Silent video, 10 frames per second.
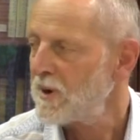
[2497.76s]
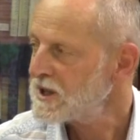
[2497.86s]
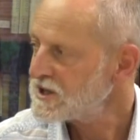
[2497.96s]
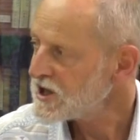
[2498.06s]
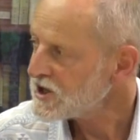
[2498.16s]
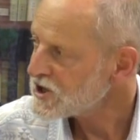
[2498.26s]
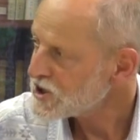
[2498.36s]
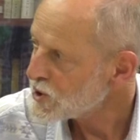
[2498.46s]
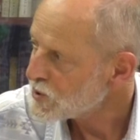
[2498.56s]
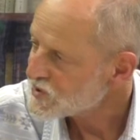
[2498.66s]
But he didn't
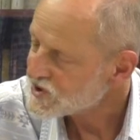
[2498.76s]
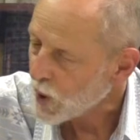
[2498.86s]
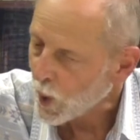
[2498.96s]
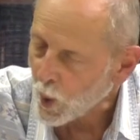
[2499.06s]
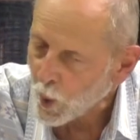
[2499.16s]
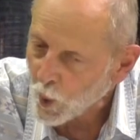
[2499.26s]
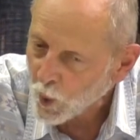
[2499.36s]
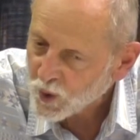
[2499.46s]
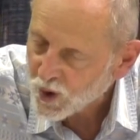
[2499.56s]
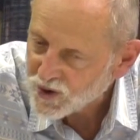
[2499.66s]
use
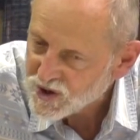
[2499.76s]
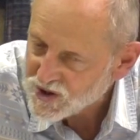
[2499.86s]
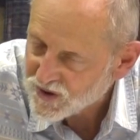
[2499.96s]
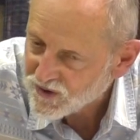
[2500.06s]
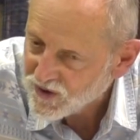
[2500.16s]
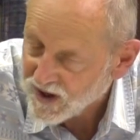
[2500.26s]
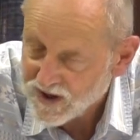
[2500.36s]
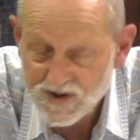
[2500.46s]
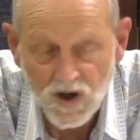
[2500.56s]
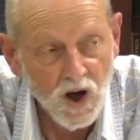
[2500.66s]
all conditioned
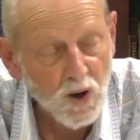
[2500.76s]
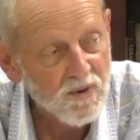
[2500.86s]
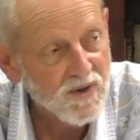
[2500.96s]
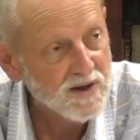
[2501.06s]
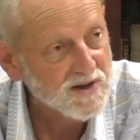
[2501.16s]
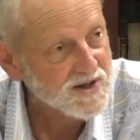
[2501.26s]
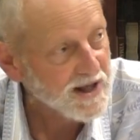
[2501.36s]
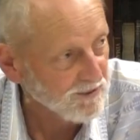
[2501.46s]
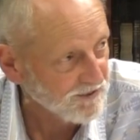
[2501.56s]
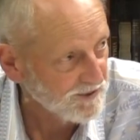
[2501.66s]
things are without a
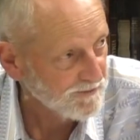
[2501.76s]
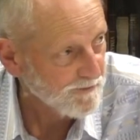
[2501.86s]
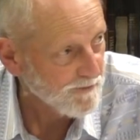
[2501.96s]
self,